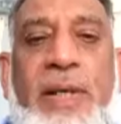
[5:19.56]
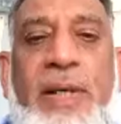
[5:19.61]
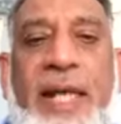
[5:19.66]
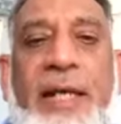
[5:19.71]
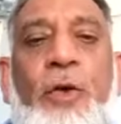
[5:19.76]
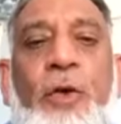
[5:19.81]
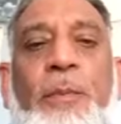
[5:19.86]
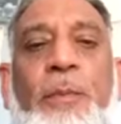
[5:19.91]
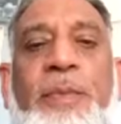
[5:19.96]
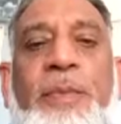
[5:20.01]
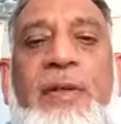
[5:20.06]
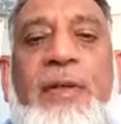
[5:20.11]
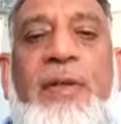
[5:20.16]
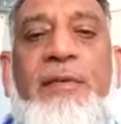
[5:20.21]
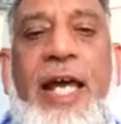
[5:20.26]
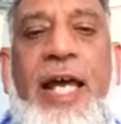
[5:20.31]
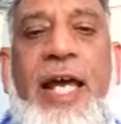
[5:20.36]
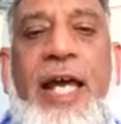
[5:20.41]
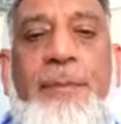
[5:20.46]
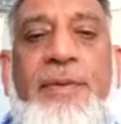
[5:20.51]
I hope it will
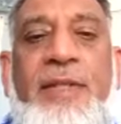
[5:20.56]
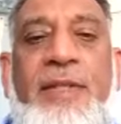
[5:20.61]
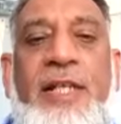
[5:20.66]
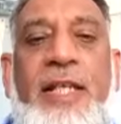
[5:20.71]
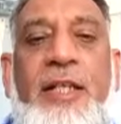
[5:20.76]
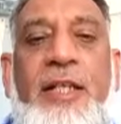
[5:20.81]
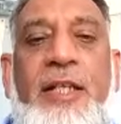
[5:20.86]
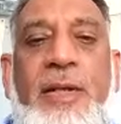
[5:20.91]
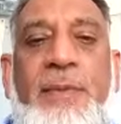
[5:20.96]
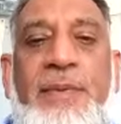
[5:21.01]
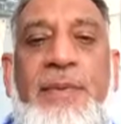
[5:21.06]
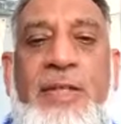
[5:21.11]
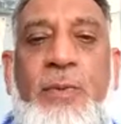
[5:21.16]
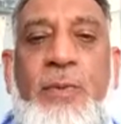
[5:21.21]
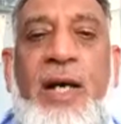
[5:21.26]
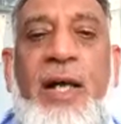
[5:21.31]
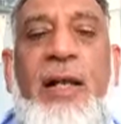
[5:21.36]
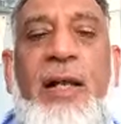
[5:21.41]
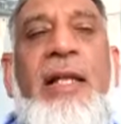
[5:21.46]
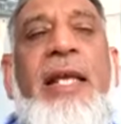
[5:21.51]
help the other people as
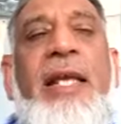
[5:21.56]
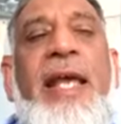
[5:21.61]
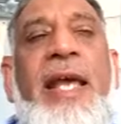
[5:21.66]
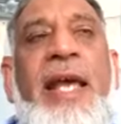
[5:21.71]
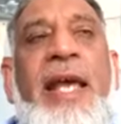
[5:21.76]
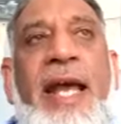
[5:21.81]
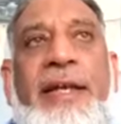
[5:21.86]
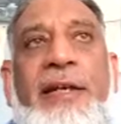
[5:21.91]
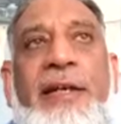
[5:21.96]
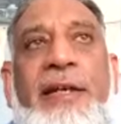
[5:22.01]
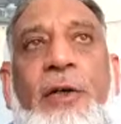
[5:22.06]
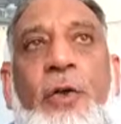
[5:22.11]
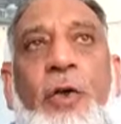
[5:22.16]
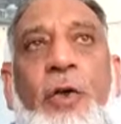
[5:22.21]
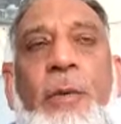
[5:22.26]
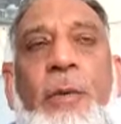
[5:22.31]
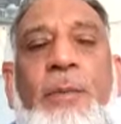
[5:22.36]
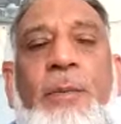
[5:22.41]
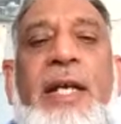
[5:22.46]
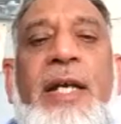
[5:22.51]
well. And I
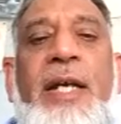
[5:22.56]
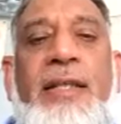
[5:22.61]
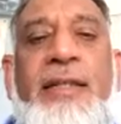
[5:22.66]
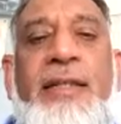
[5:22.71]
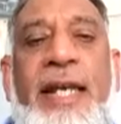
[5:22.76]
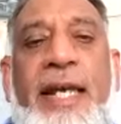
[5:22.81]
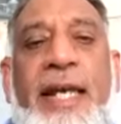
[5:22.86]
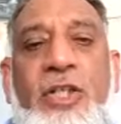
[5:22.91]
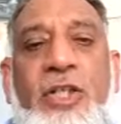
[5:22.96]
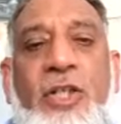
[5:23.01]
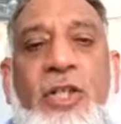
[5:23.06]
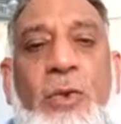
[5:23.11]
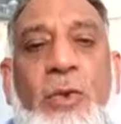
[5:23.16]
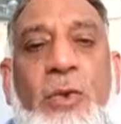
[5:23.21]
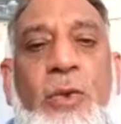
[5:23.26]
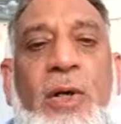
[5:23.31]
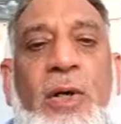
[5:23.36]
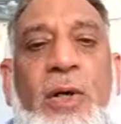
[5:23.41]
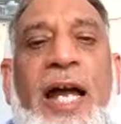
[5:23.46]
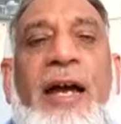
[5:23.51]
hope that you
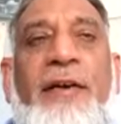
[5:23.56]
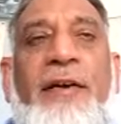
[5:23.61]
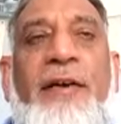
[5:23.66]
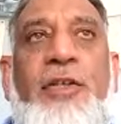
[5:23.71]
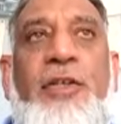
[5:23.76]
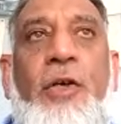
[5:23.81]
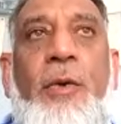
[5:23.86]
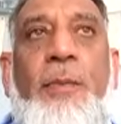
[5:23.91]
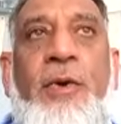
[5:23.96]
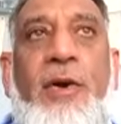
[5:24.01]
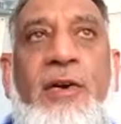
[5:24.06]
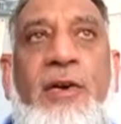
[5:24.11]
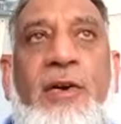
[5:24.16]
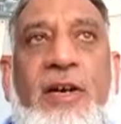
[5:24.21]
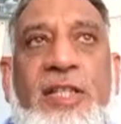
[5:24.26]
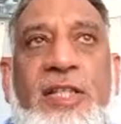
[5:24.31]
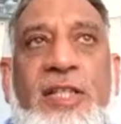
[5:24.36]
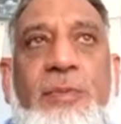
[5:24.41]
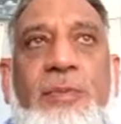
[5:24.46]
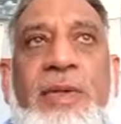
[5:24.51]
have your
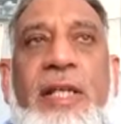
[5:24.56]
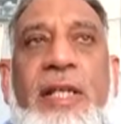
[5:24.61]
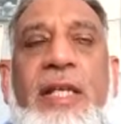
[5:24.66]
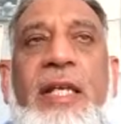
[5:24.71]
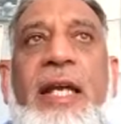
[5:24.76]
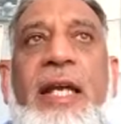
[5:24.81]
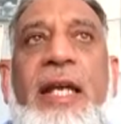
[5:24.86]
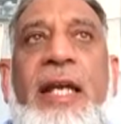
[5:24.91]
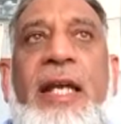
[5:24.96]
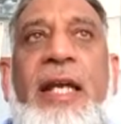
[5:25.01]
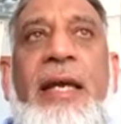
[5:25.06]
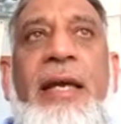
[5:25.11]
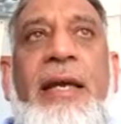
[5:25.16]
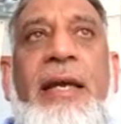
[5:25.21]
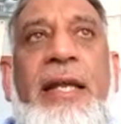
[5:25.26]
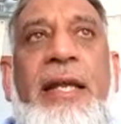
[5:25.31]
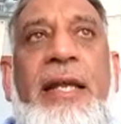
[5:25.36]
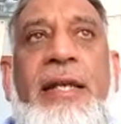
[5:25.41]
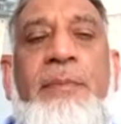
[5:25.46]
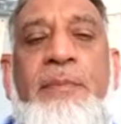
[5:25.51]
bronchoscopy
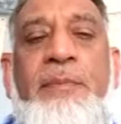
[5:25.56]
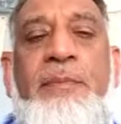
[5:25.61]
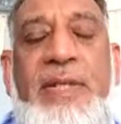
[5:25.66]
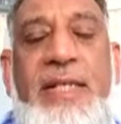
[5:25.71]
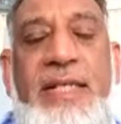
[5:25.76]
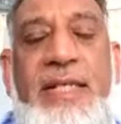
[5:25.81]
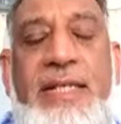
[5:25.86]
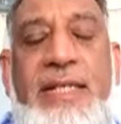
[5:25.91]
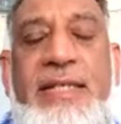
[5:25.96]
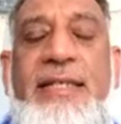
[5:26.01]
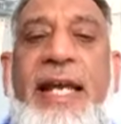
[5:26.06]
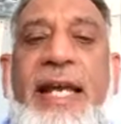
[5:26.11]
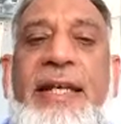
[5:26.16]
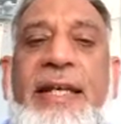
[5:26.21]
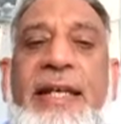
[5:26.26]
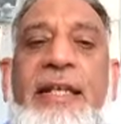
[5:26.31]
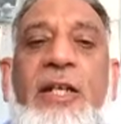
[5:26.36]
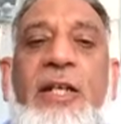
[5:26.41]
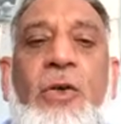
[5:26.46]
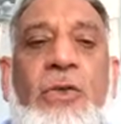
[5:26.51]
in peace and it
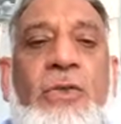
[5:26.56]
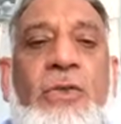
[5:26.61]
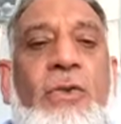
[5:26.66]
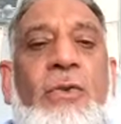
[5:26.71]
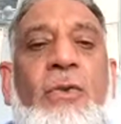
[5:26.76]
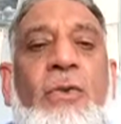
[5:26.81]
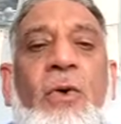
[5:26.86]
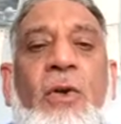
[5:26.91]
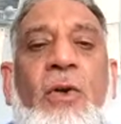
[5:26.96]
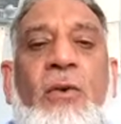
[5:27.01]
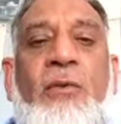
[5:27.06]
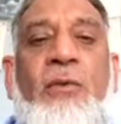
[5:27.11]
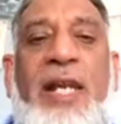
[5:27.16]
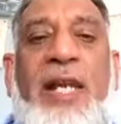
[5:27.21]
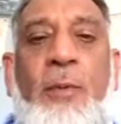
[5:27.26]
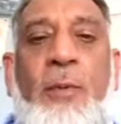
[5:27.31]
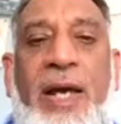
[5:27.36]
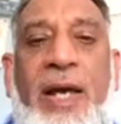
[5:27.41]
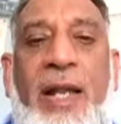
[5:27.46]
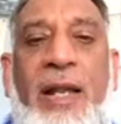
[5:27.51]
goes through all very
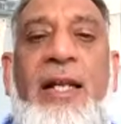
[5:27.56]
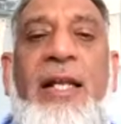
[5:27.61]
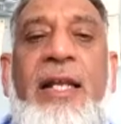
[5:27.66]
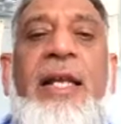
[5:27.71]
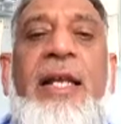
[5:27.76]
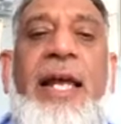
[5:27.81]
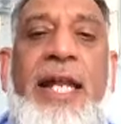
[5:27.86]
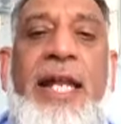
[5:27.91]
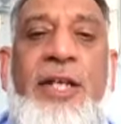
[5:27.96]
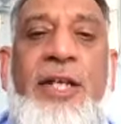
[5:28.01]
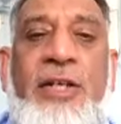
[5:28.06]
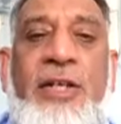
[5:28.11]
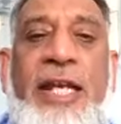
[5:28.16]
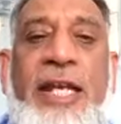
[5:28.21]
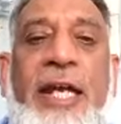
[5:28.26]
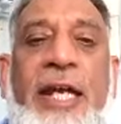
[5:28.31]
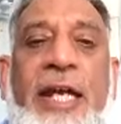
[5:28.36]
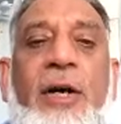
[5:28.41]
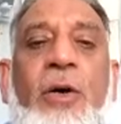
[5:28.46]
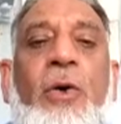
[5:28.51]
well and you get
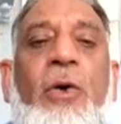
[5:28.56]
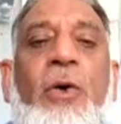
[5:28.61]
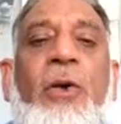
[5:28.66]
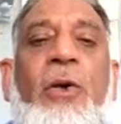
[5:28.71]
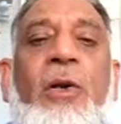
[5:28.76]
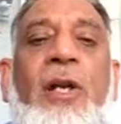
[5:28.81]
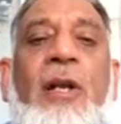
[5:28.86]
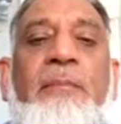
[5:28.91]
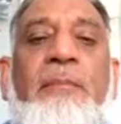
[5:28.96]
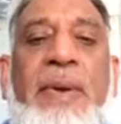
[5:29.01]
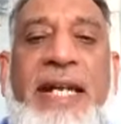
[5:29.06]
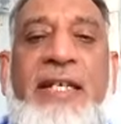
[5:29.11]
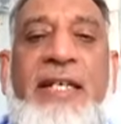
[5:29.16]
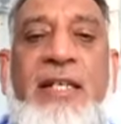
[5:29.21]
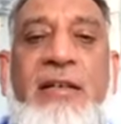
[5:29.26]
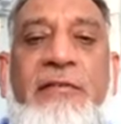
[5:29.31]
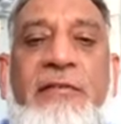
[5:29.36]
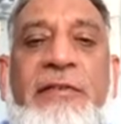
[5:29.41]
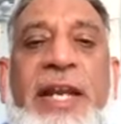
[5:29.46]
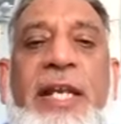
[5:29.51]
all better
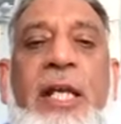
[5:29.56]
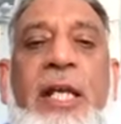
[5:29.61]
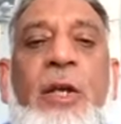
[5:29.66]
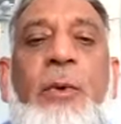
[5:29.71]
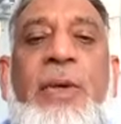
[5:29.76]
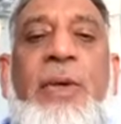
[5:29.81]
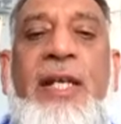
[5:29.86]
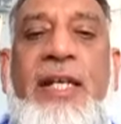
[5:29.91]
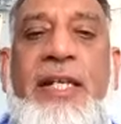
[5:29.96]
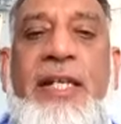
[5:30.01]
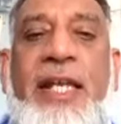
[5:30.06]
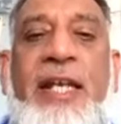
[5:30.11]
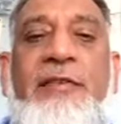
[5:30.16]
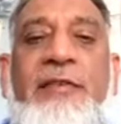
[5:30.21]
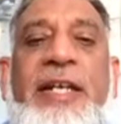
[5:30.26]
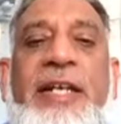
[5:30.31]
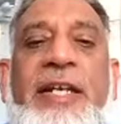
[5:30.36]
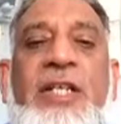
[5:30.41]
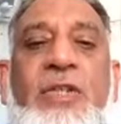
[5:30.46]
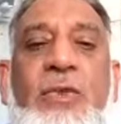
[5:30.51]
very quickly and very
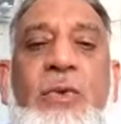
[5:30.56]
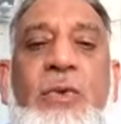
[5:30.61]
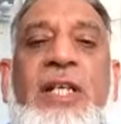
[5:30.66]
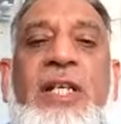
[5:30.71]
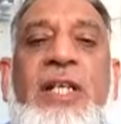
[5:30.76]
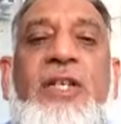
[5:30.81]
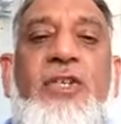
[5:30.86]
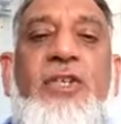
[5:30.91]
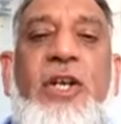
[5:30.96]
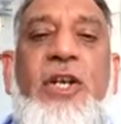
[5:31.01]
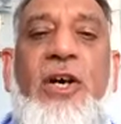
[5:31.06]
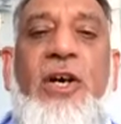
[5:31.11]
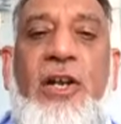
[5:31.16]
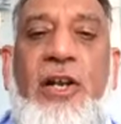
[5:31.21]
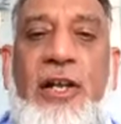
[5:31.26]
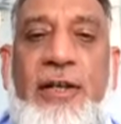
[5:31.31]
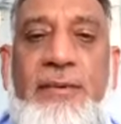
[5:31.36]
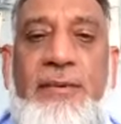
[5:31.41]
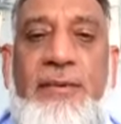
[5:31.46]
soon, inshallah.